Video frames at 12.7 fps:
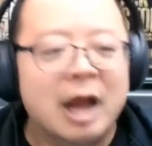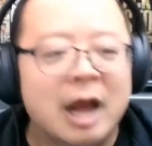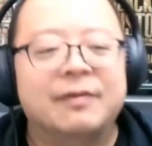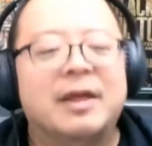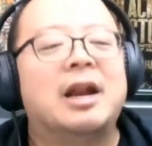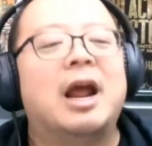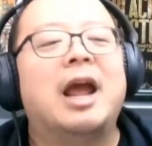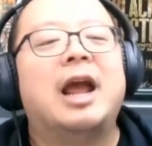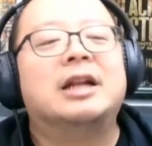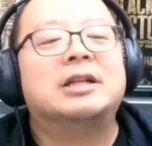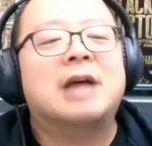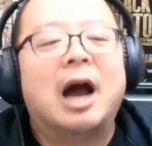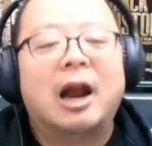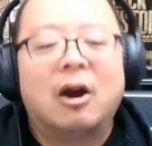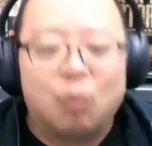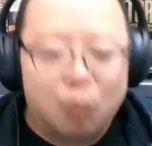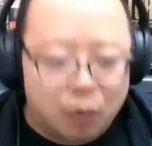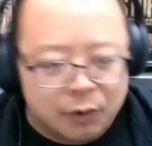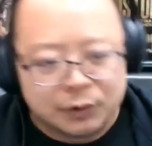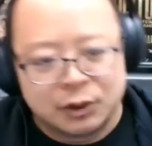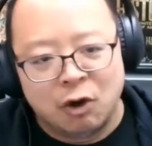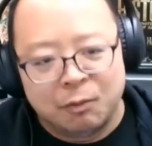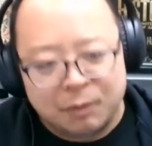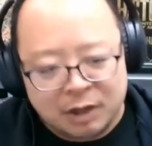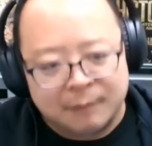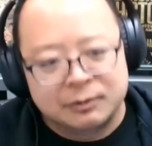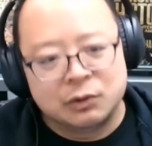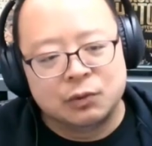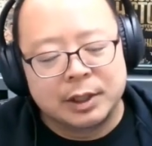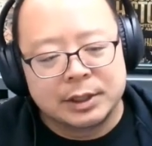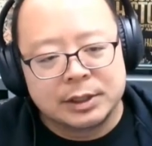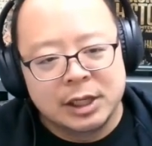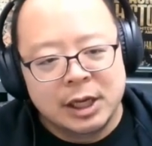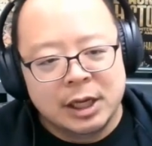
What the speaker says: then entire worlds open up to us.